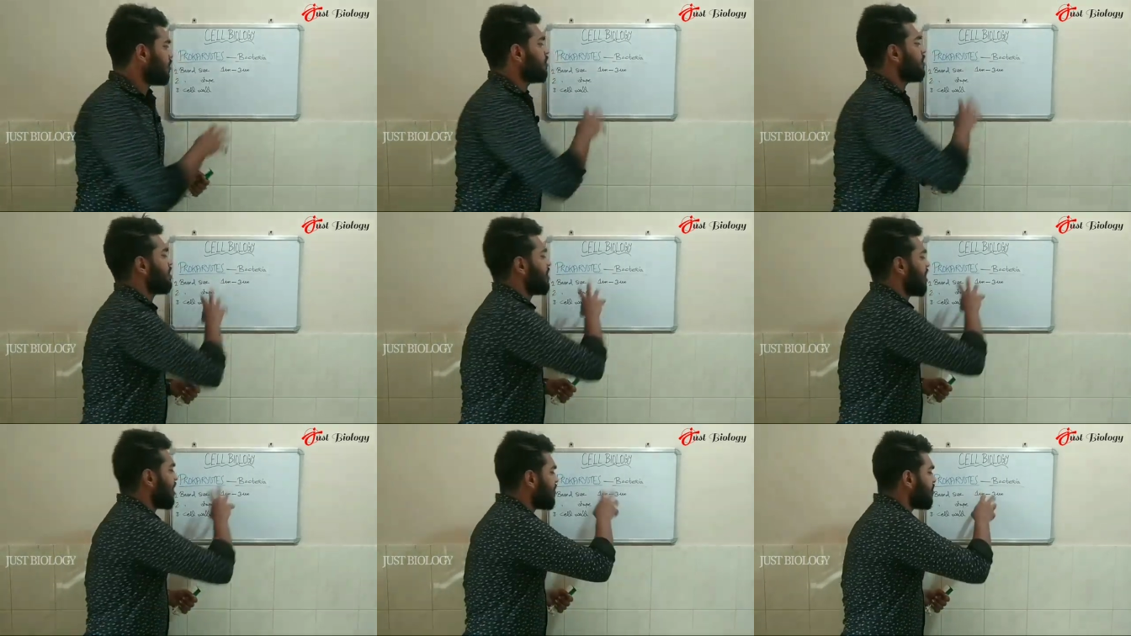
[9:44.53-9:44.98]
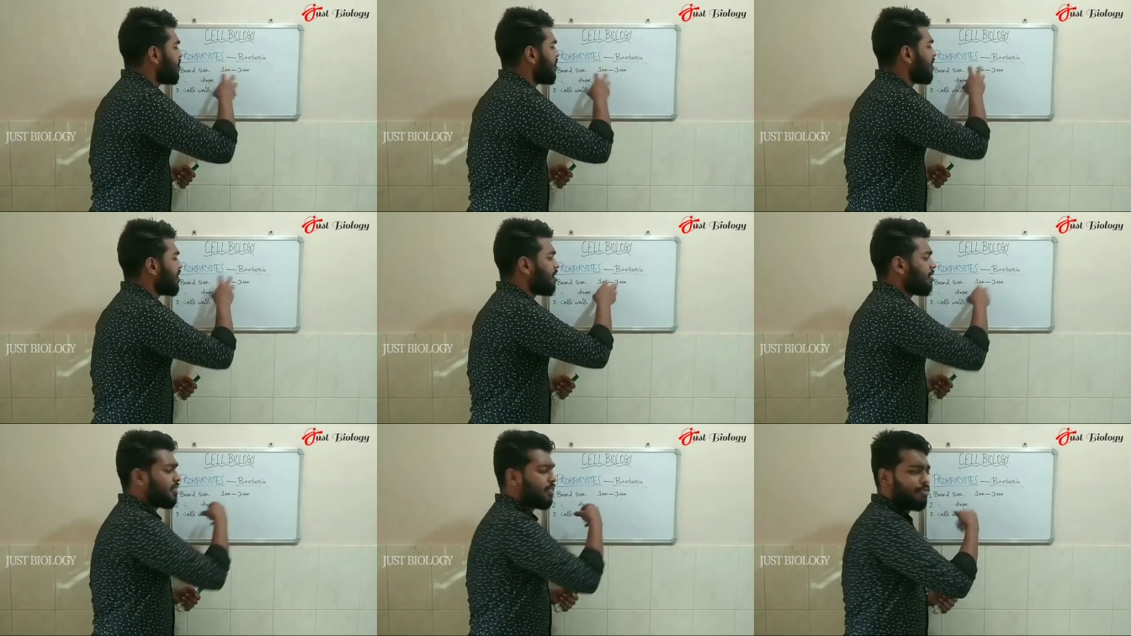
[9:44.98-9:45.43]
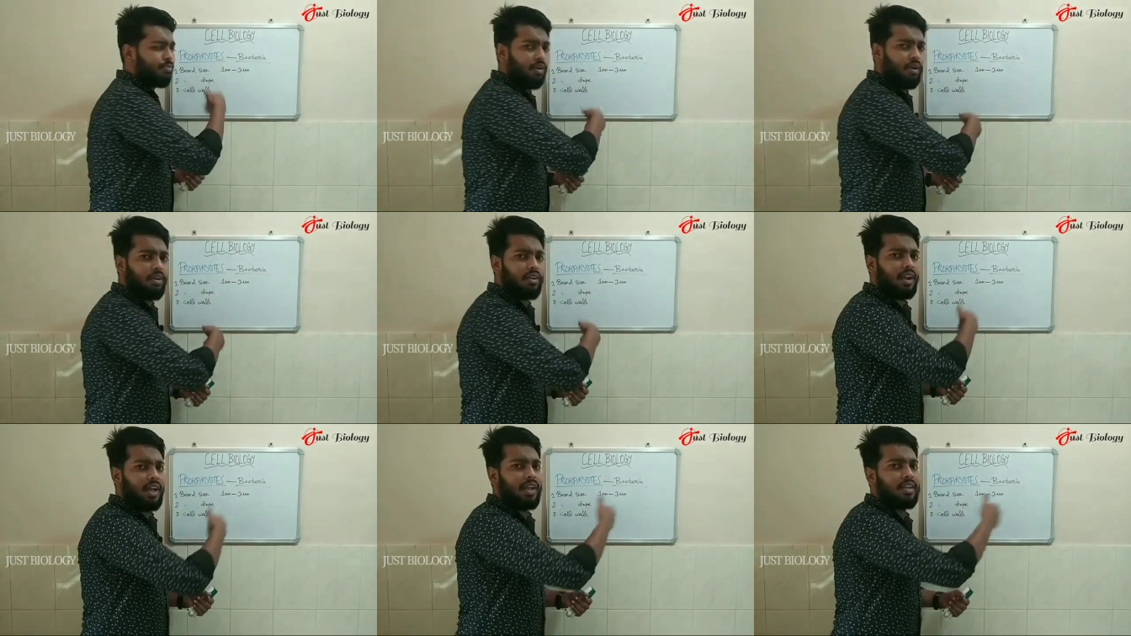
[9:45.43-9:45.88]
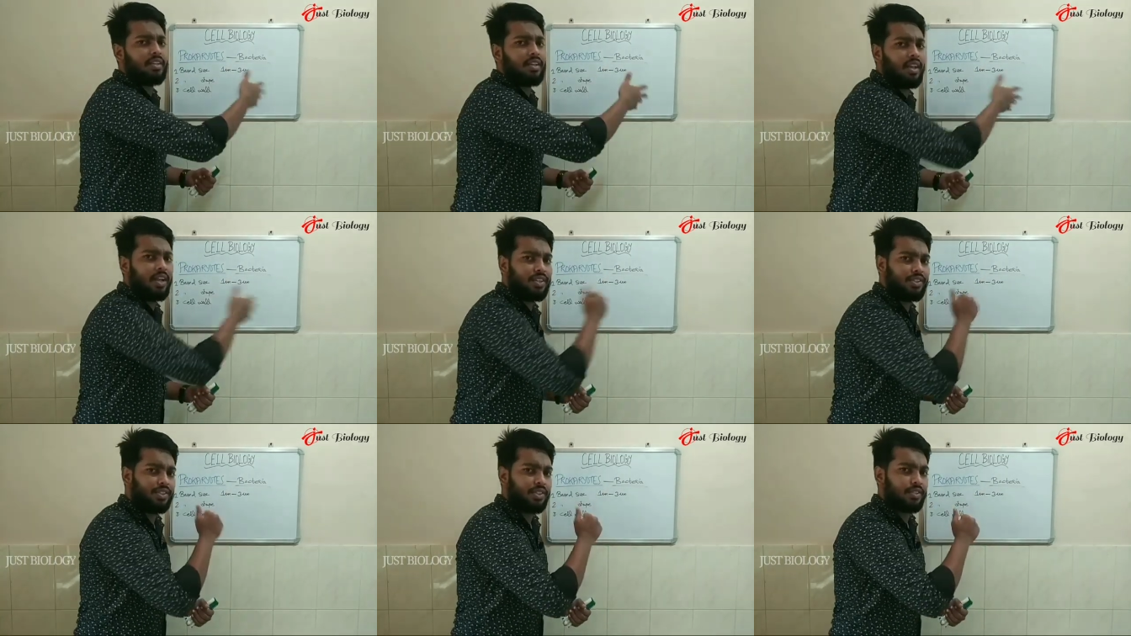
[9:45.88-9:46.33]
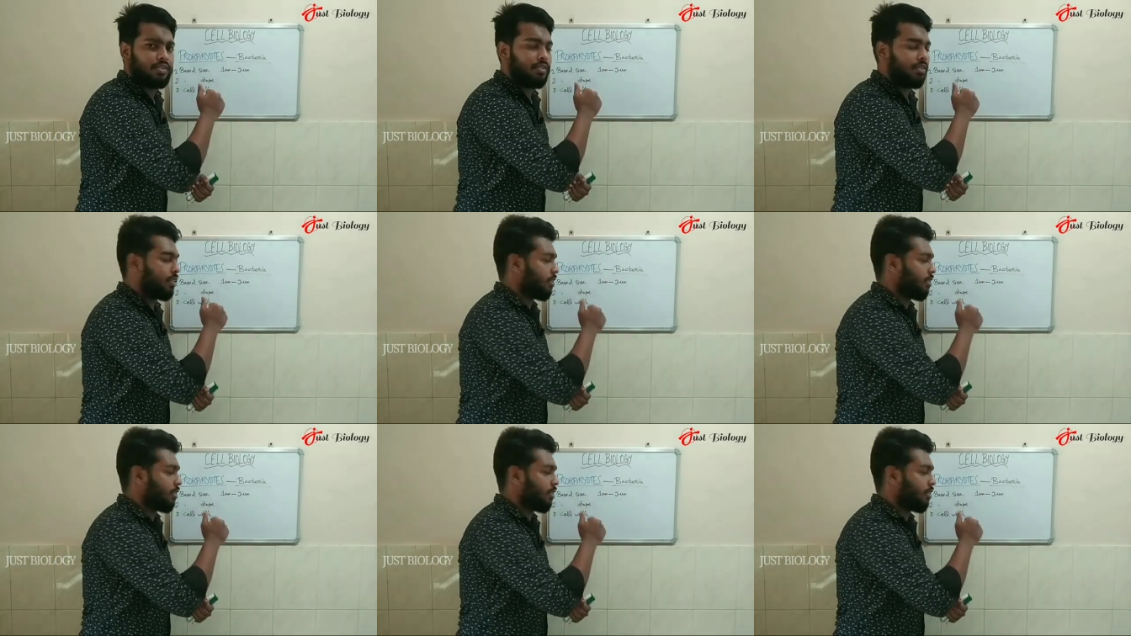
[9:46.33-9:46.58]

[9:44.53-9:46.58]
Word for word: Same way, the small and larger.